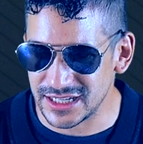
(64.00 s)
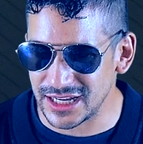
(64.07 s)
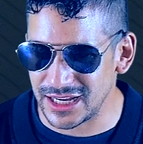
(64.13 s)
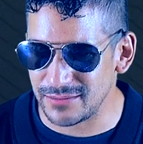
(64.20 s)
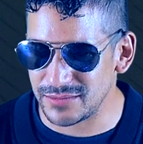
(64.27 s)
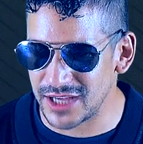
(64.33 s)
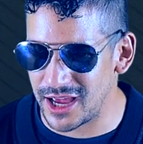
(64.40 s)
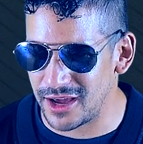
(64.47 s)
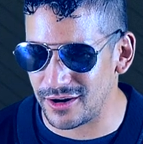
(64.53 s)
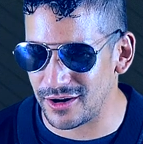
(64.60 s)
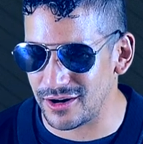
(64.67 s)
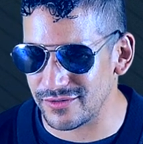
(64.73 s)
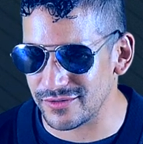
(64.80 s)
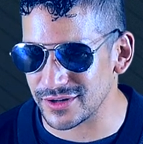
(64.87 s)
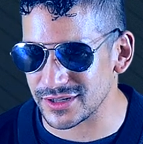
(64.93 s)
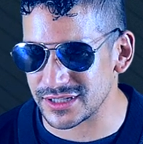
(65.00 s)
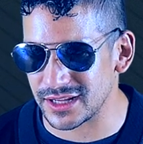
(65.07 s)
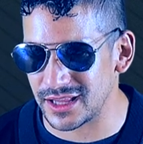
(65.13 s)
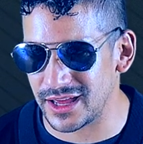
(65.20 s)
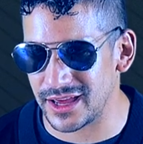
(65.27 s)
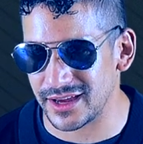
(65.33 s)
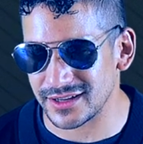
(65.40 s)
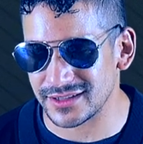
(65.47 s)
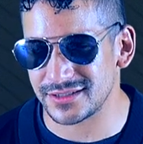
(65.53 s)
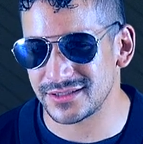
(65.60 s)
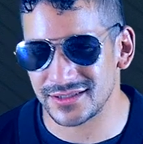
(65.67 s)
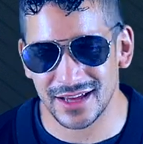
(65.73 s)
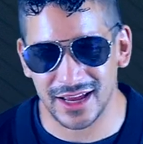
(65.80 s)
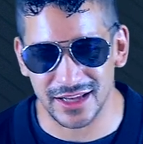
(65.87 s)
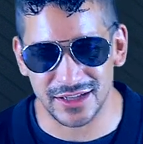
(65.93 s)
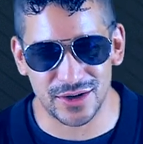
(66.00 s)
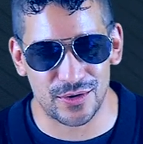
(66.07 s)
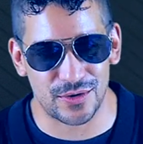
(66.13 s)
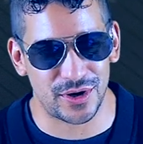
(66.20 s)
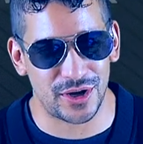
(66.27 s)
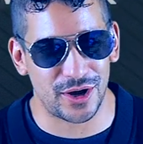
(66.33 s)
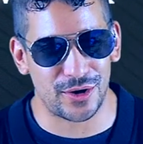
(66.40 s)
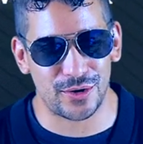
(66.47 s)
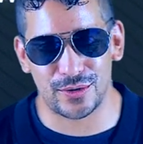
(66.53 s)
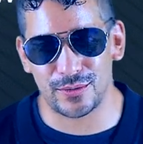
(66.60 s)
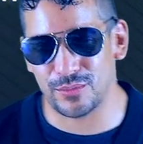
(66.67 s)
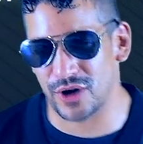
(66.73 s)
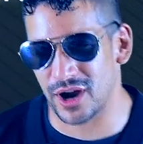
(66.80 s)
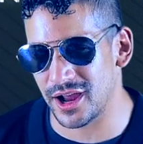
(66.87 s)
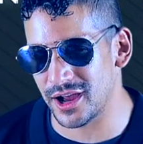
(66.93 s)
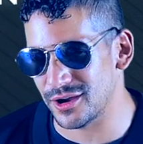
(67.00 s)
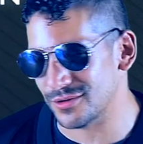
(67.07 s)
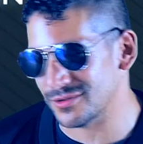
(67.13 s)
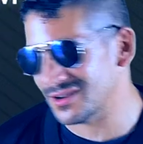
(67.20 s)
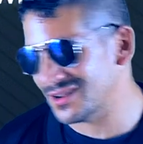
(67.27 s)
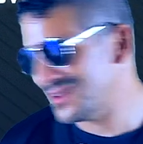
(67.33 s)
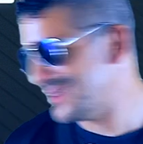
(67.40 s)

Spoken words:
Team Takeover selects Antonio Brown.